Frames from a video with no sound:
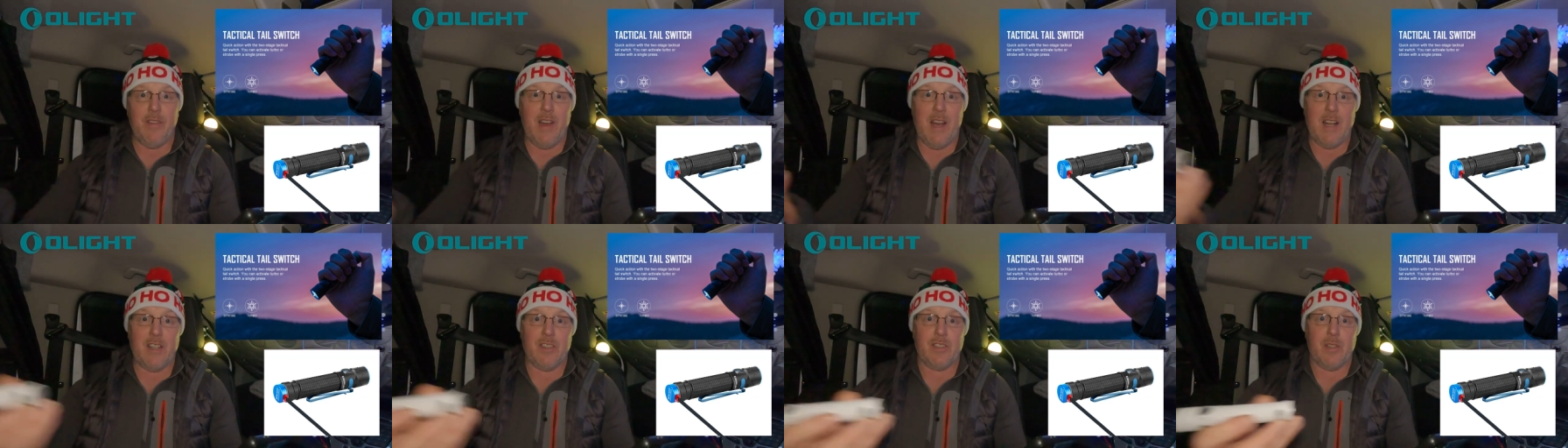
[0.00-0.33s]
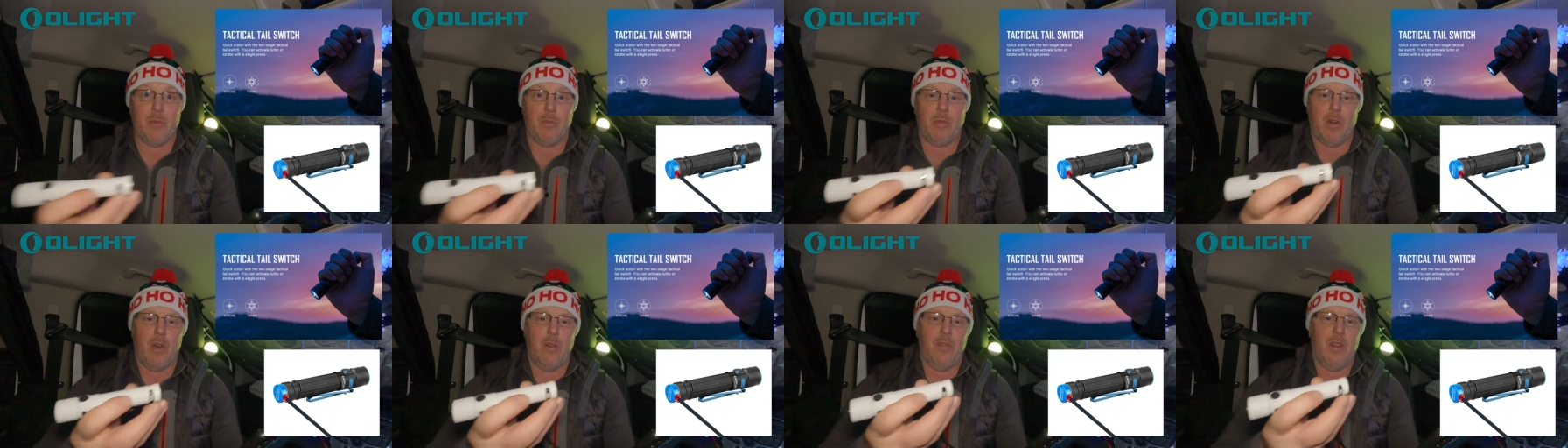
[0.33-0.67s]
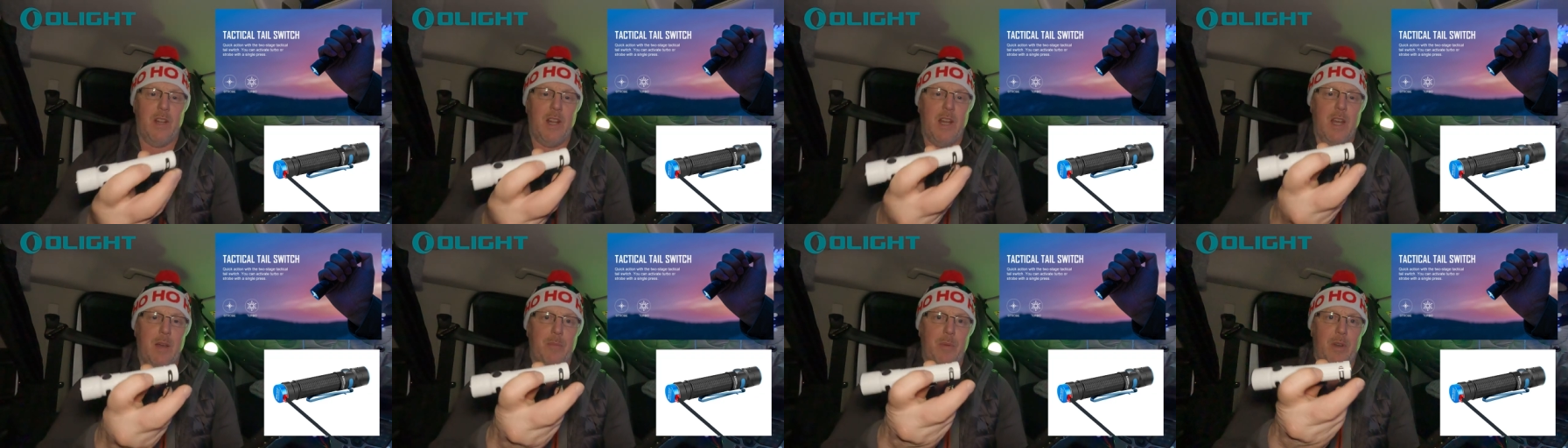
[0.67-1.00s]
van somewhere
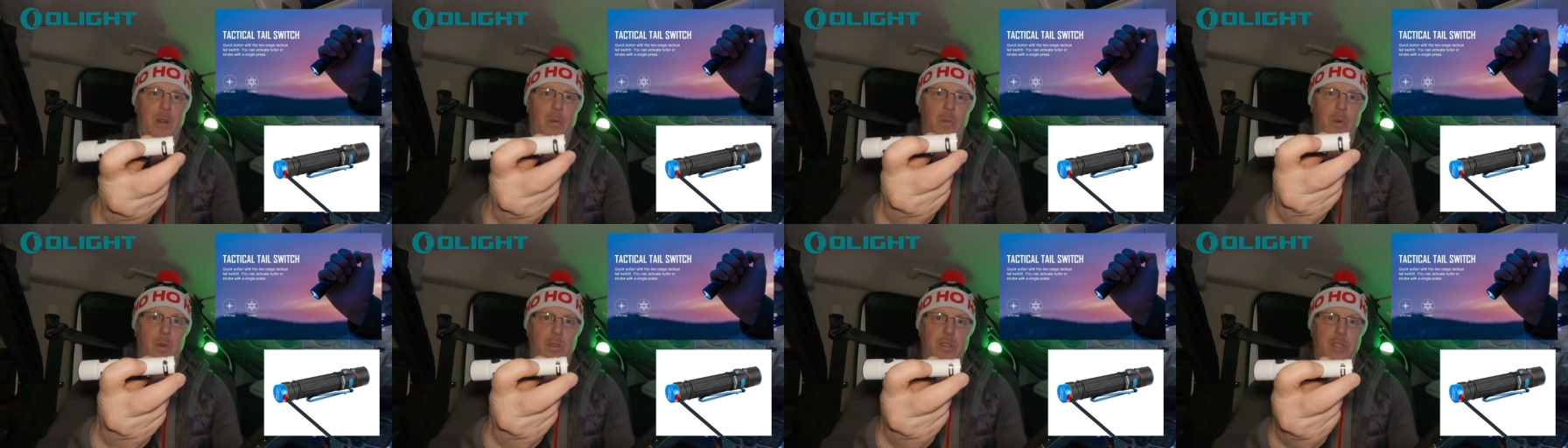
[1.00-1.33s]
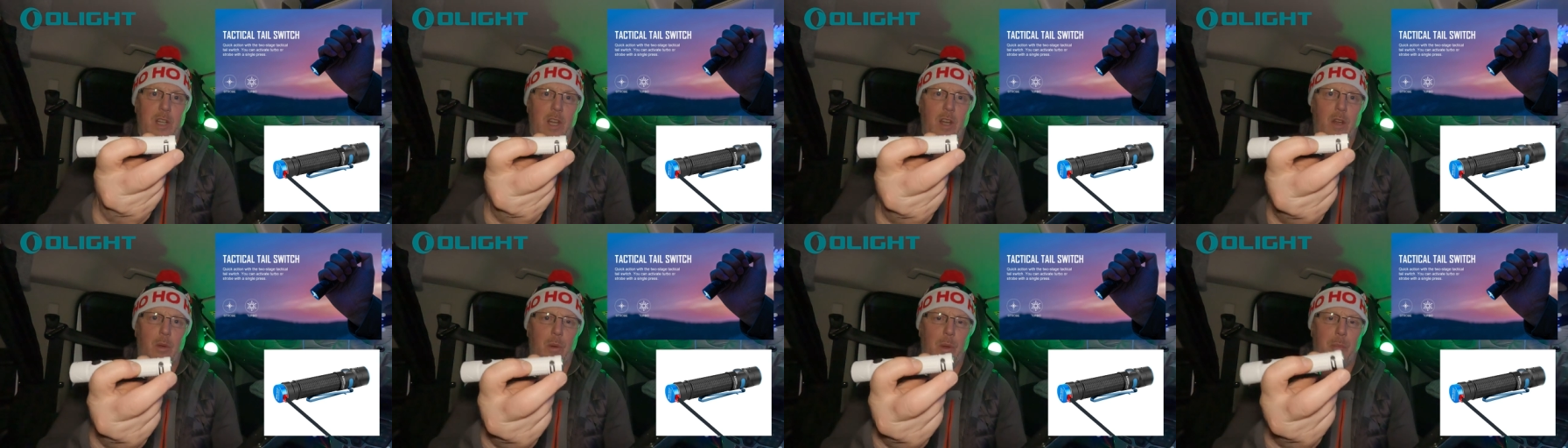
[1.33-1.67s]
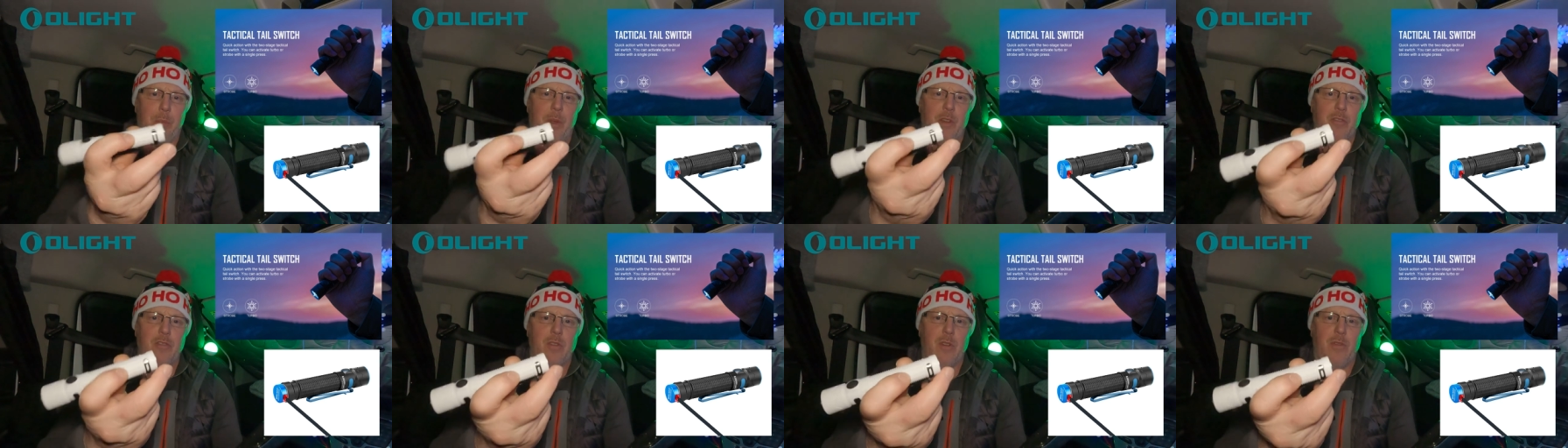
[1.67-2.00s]
over there, but I will take a
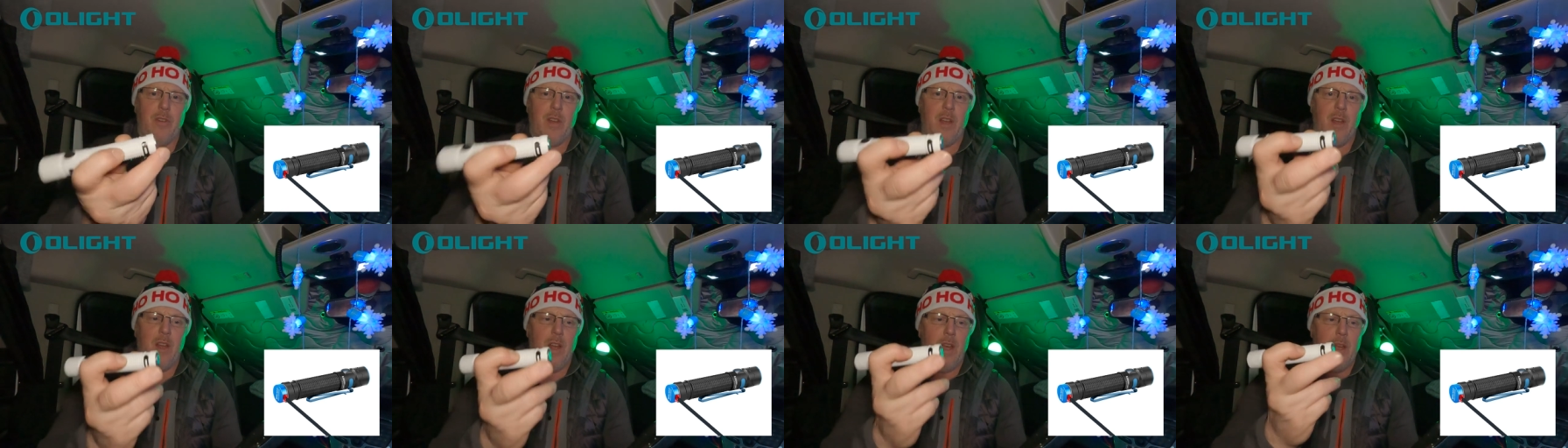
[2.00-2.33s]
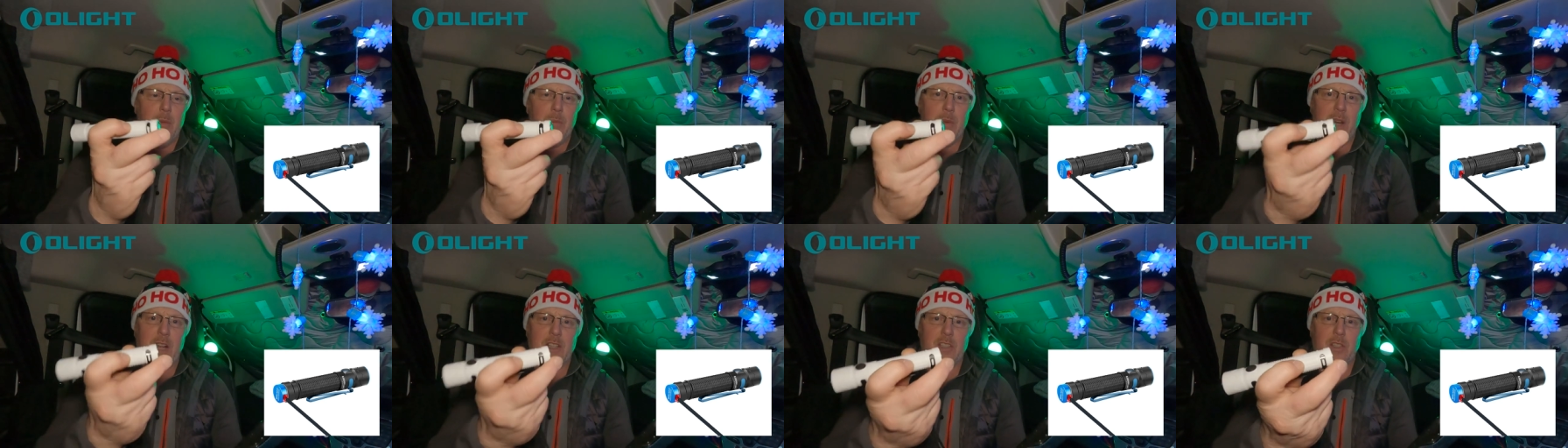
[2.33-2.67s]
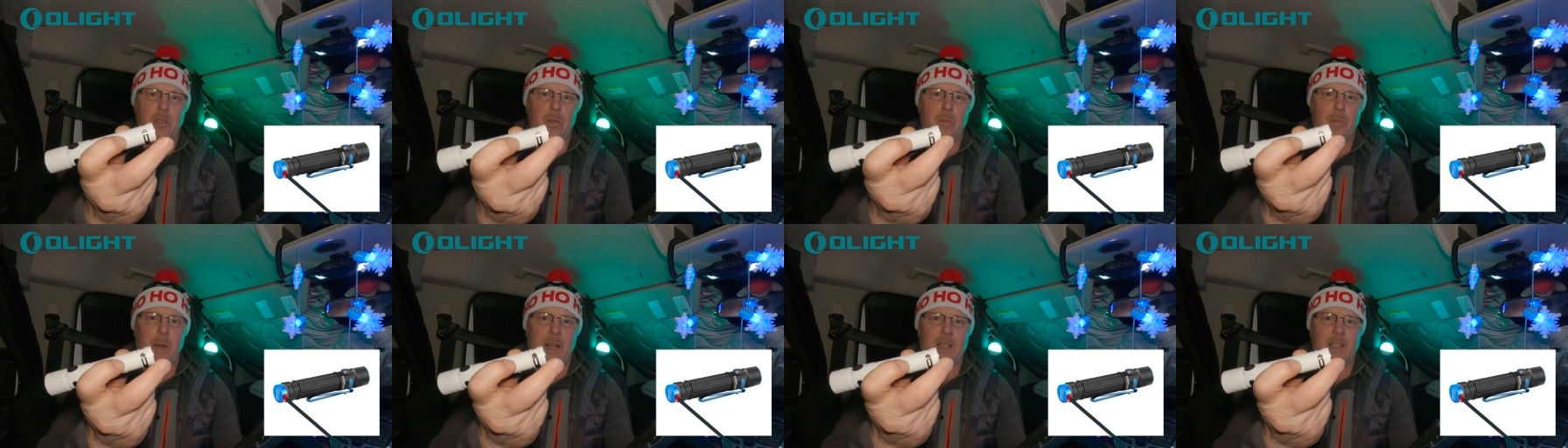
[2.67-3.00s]
quick picture of it. But it has a
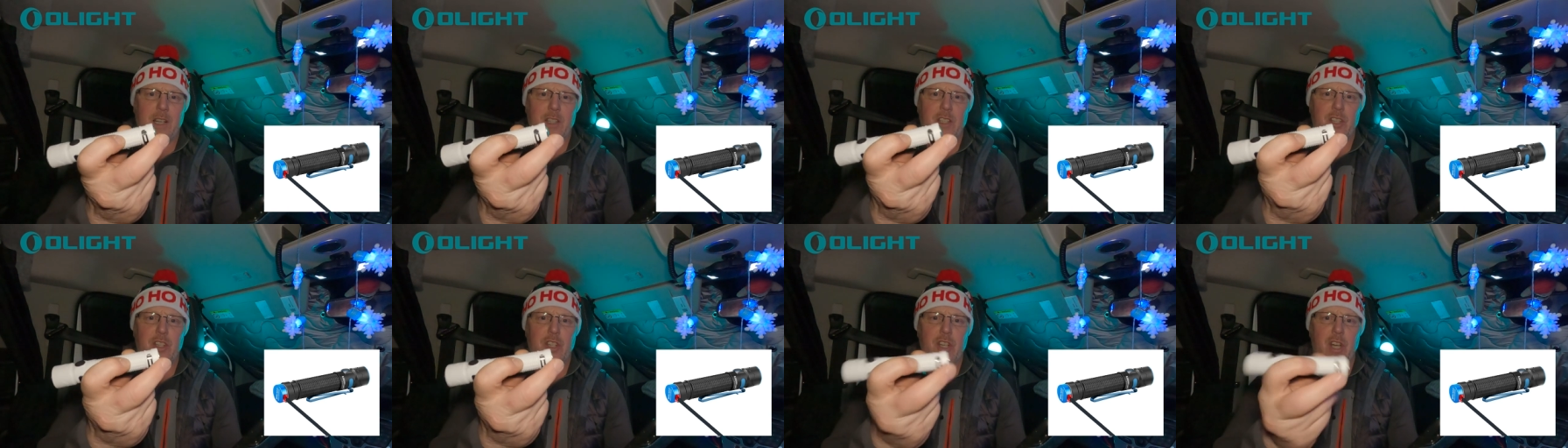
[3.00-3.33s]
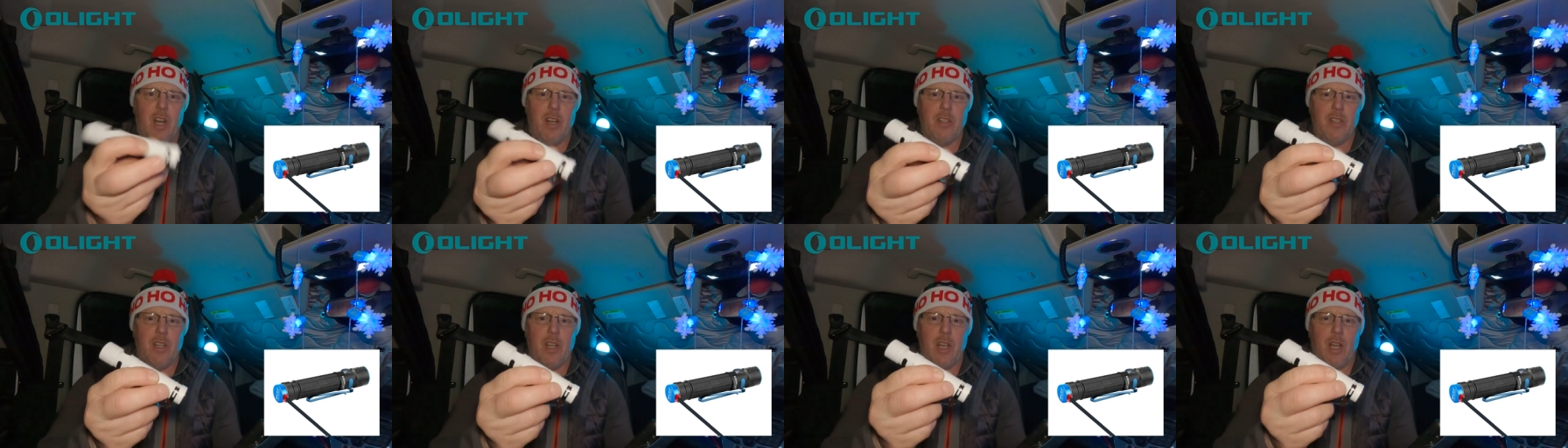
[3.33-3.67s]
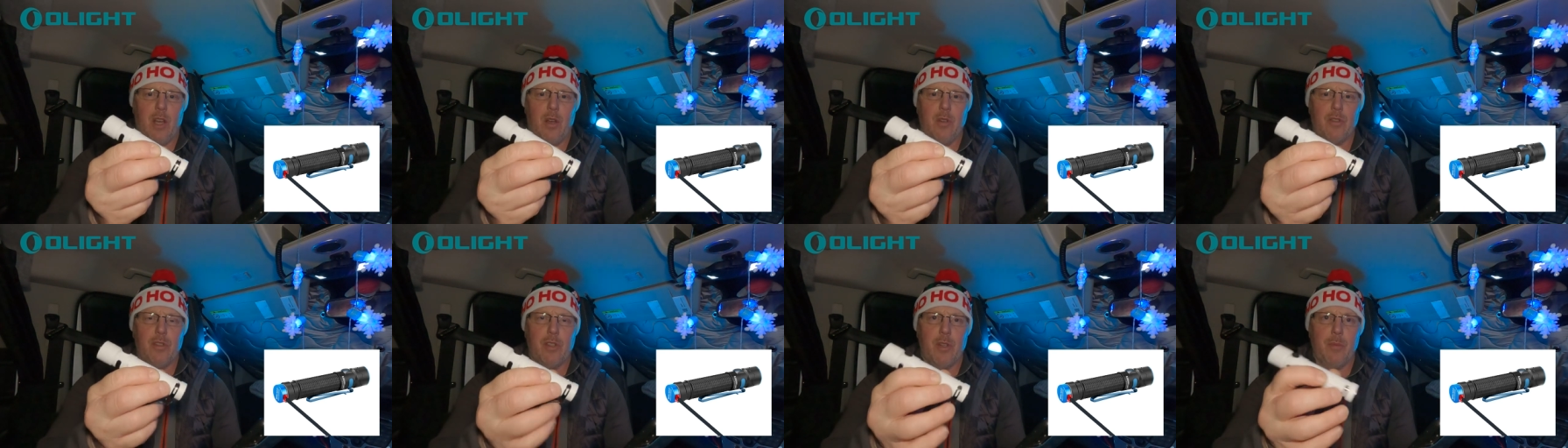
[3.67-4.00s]
little magnetic charger that
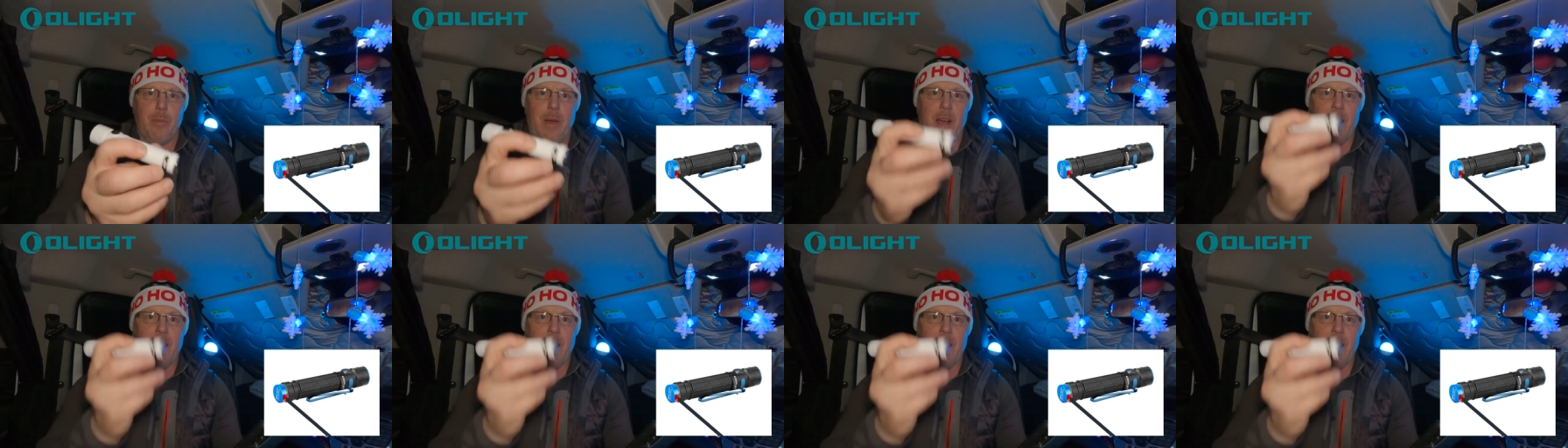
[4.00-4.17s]
goes on the